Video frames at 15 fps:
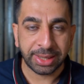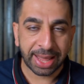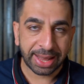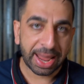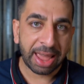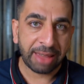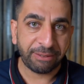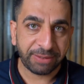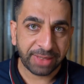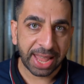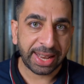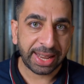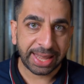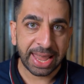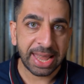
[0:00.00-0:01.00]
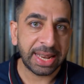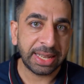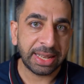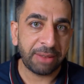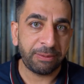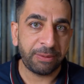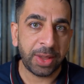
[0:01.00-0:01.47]
that I've
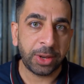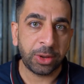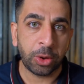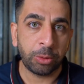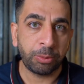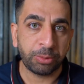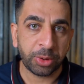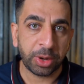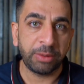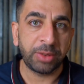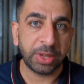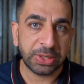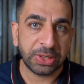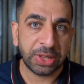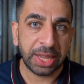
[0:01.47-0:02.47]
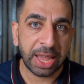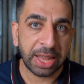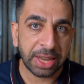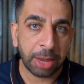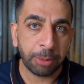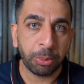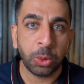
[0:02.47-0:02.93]
dedicated a video previously
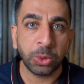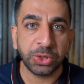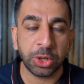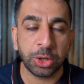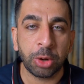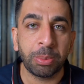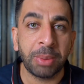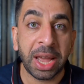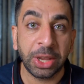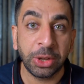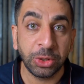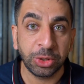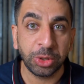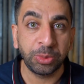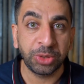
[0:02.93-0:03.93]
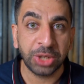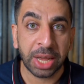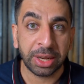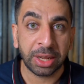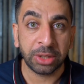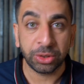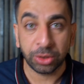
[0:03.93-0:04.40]
and I posted on my YouTube
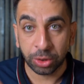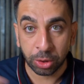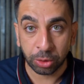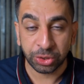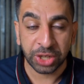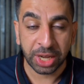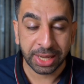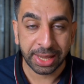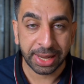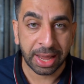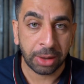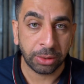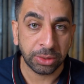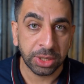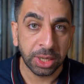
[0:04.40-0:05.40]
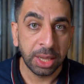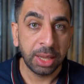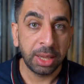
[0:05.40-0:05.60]
channel, go check it out,